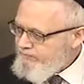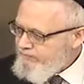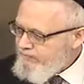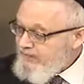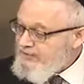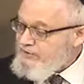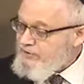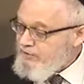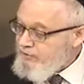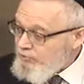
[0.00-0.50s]

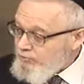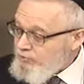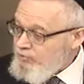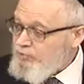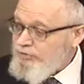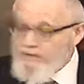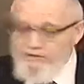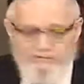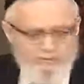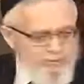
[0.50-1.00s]
It's the Kedusha
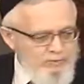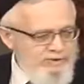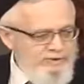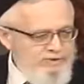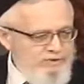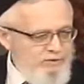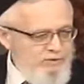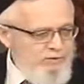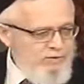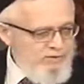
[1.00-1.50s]
of what's
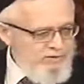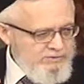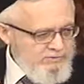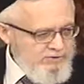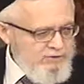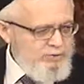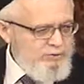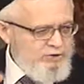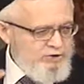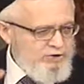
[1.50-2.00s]
called
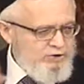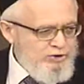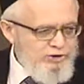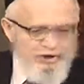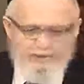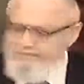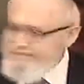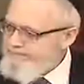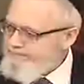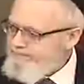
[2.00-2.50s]
Kedusha
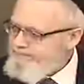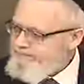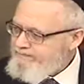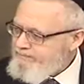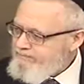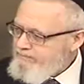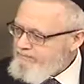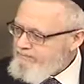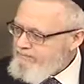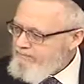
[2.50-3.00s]
shlomi.
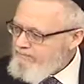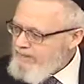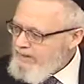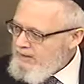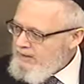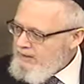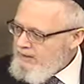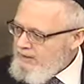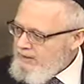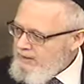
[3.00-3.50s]

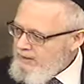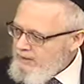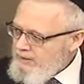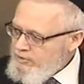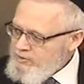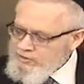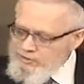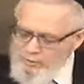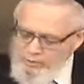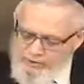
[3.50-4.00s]

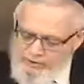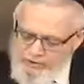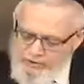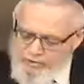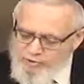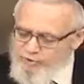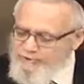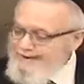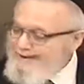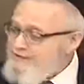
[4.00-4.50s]
So when you
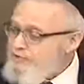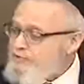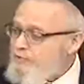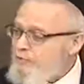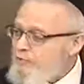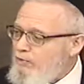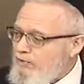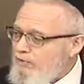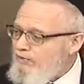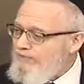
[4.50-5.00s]
transfer
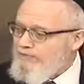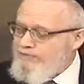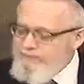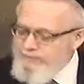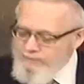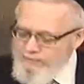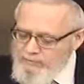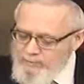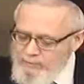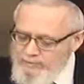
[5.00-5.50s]
off,
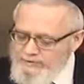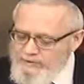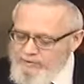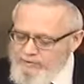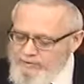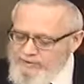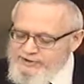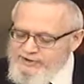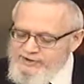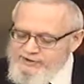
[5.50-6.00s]
when the
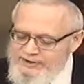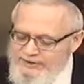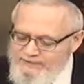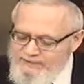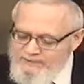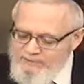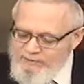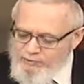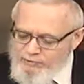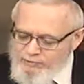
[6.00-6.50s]
Torah says, if
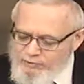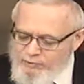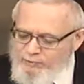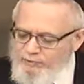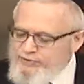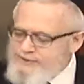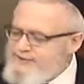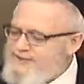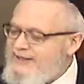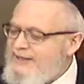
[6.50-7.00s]
it should
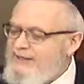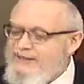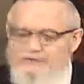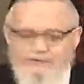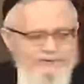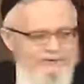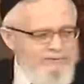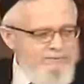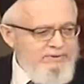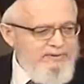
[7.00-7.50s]
receive
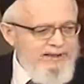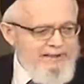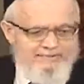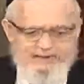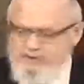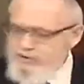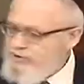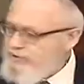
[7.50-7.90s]
a blemish,